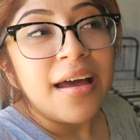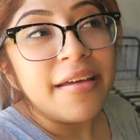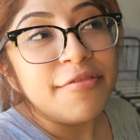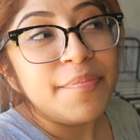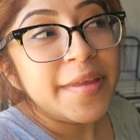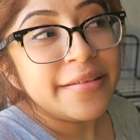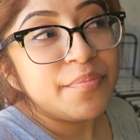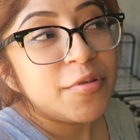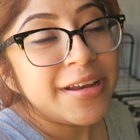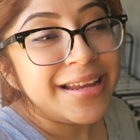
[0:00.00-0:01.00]
I've
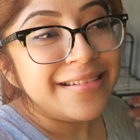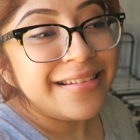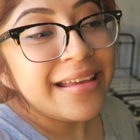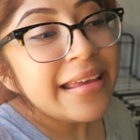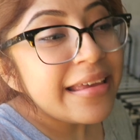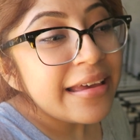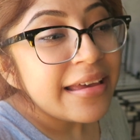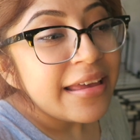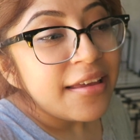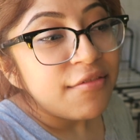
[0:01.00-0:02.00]
been pretty sick,
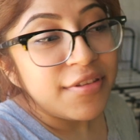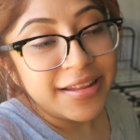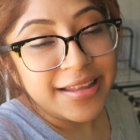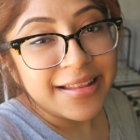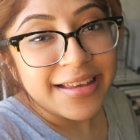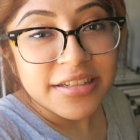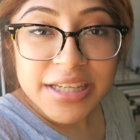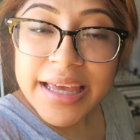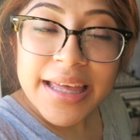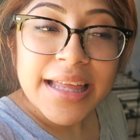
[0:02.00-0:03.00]
feeling like
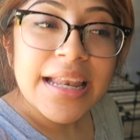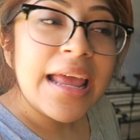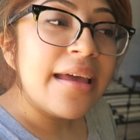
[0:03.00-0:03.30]
shit,